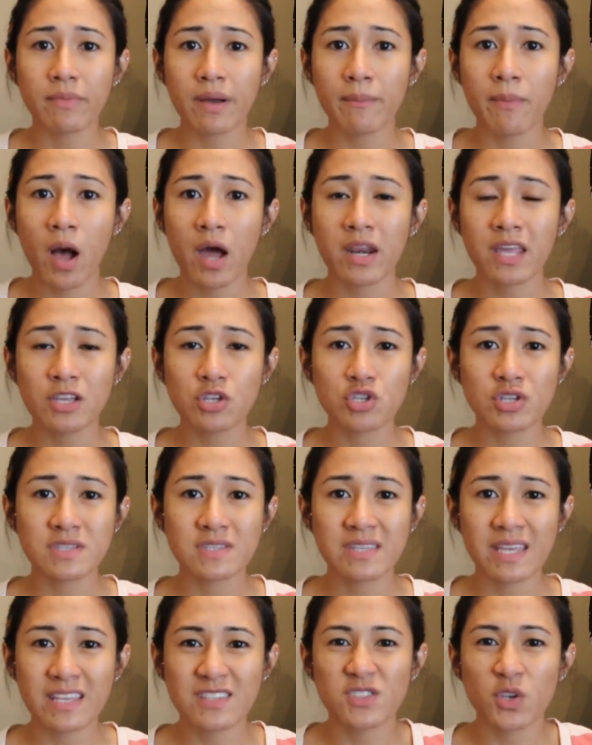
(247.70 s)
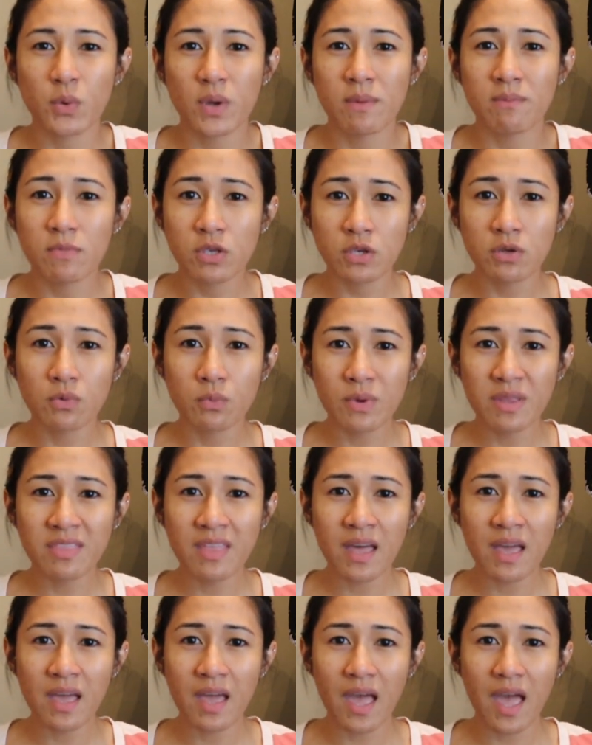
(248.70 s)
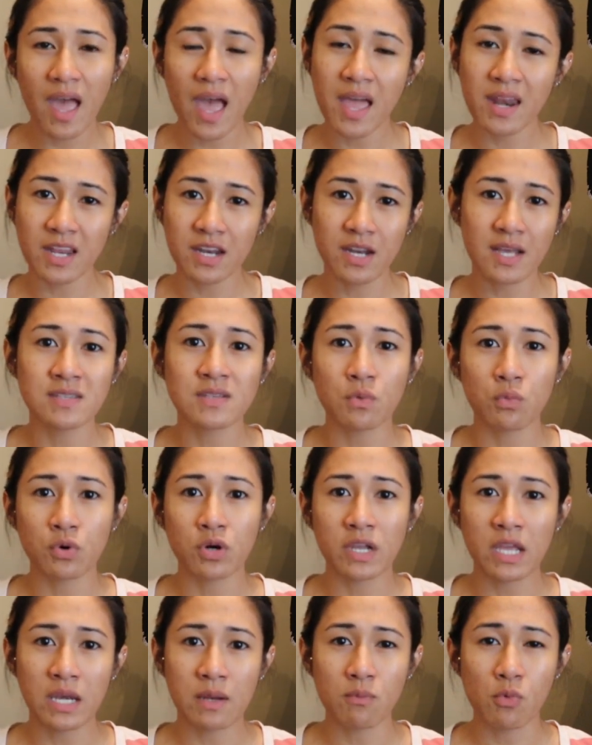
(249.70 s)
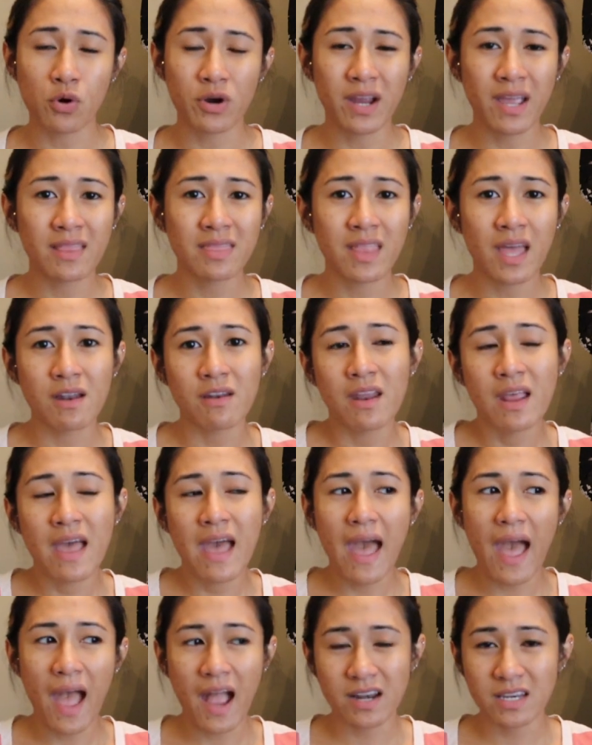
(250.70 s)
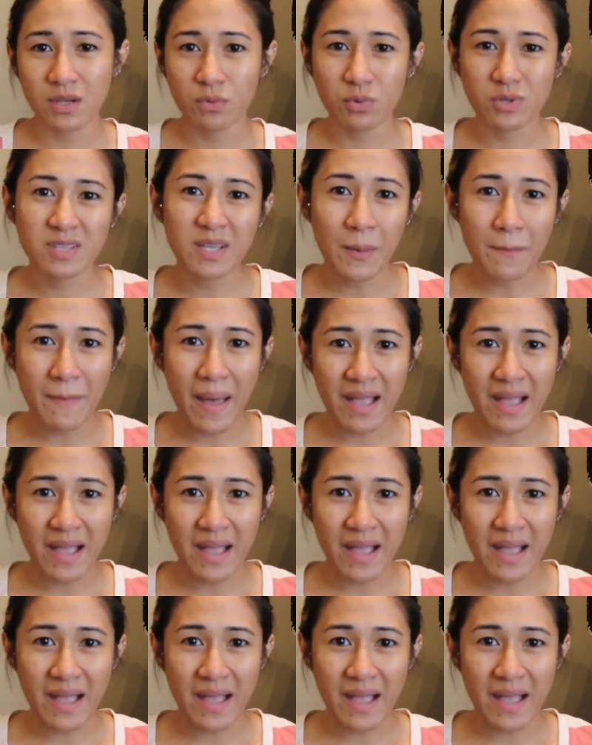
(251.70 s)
my body just gets so immune with it and it doesn't work anymore. And then acne would come